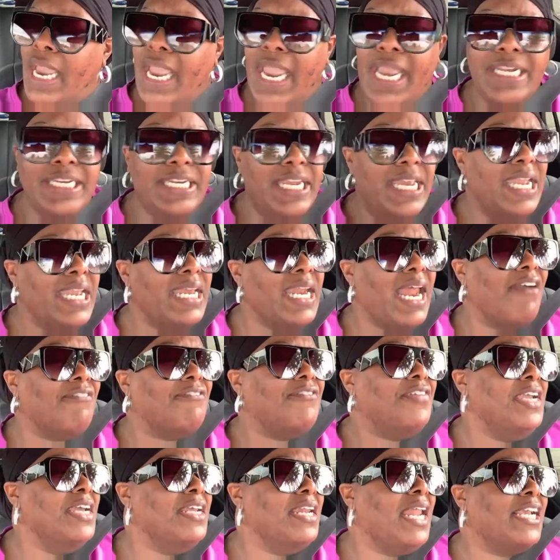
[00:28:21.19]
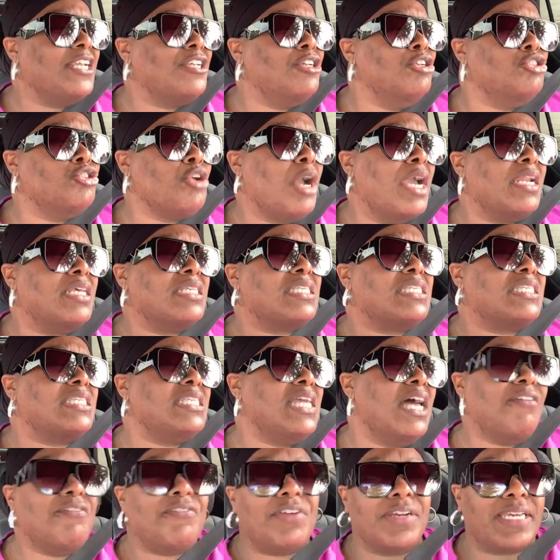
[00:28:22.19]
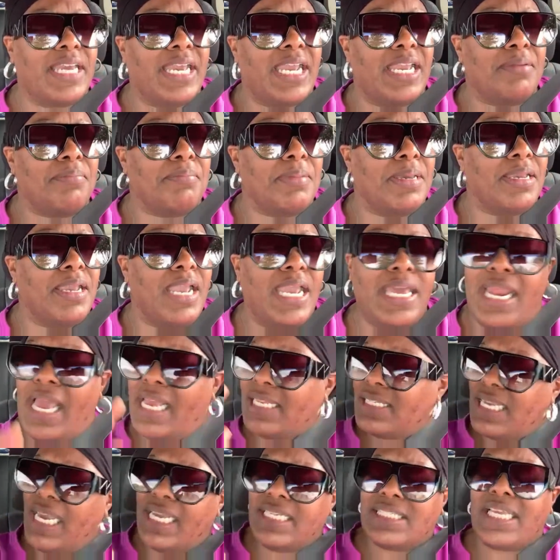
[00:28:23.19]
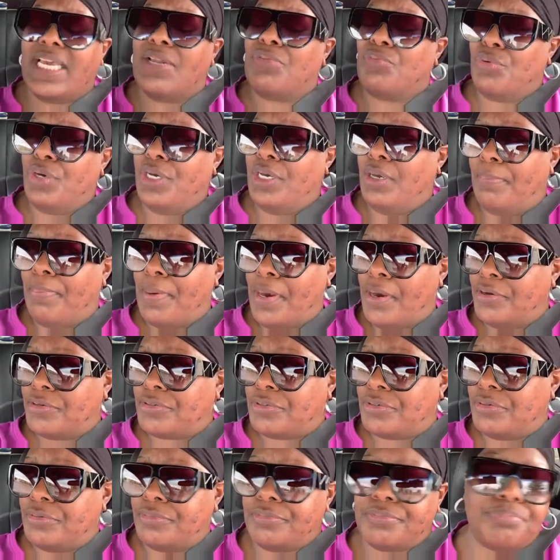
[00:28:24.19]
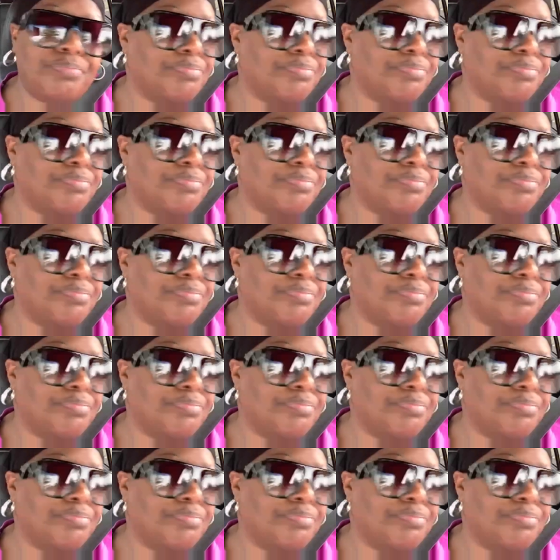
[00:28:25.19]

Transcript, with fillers: And then I feel like you're trying to suffocate me, and I take that real person.